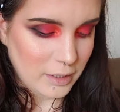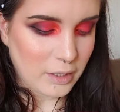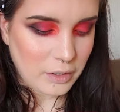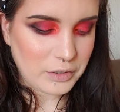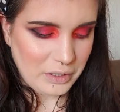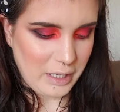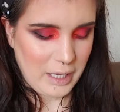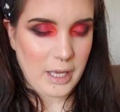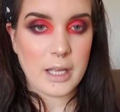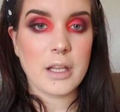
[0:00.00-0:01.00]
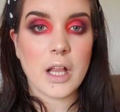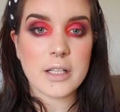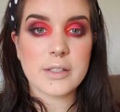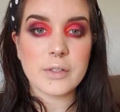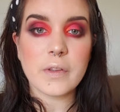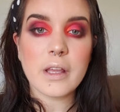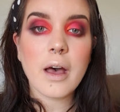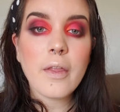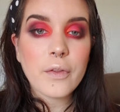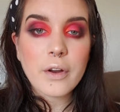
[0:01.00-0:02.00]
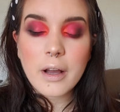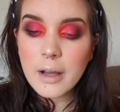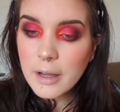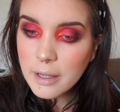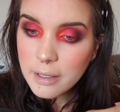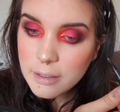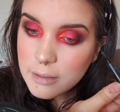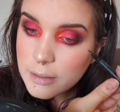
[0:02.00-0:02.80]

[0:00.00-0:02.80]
Okay, and let's do the other eye.